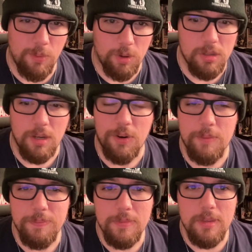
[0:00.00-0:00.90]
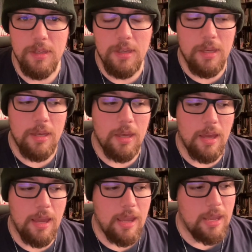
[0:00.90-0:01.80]
works there.
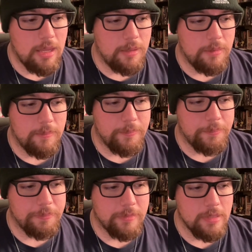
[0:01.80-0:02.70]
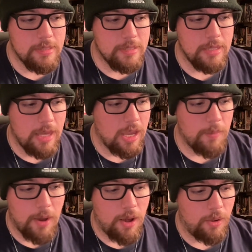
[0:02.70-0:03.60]
And today,
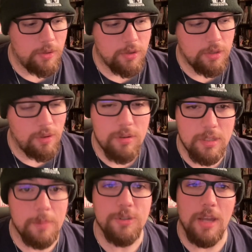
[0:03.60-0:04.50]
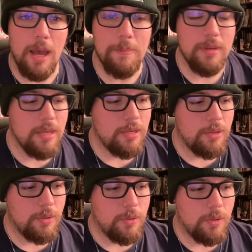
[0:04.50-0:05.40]
while closing up shop,
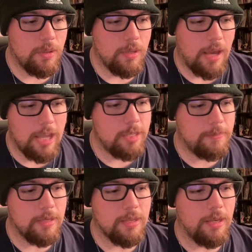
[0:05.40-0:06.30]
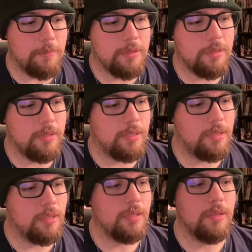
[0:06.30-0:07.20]
I had to pick up
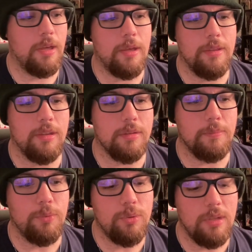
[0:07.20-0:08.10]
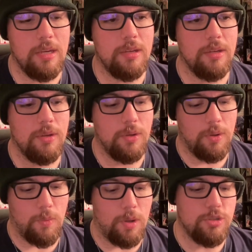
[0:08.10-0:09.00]
this Moon Knight
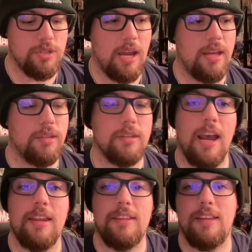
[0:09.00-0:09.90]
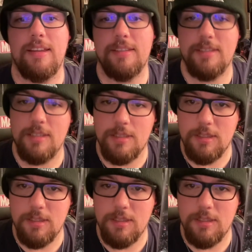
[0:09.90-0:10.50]
one-shot Silent Night.